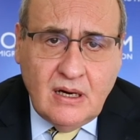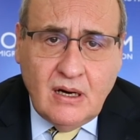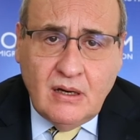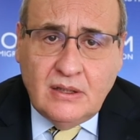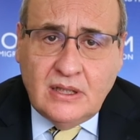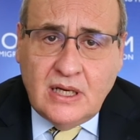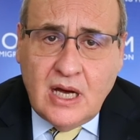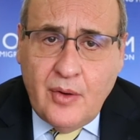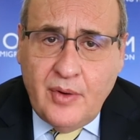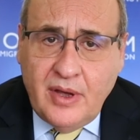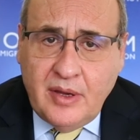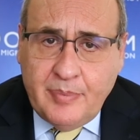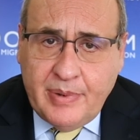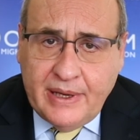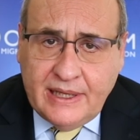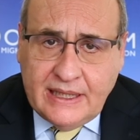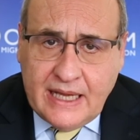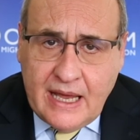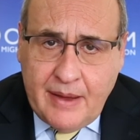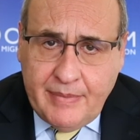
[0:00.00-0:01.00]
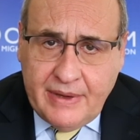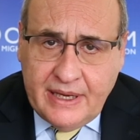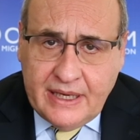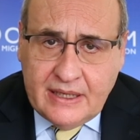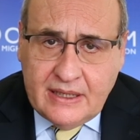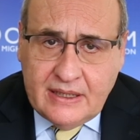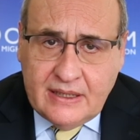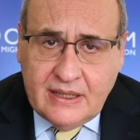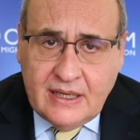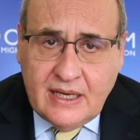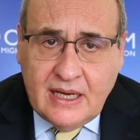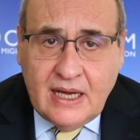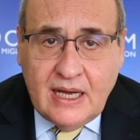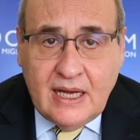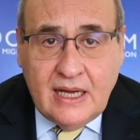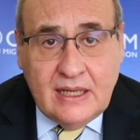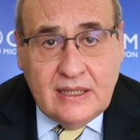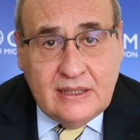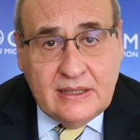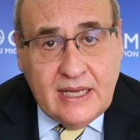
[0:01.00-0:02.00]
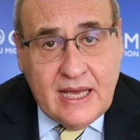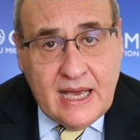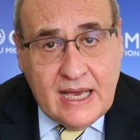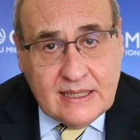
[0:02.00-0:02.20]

ongoing pandemic, and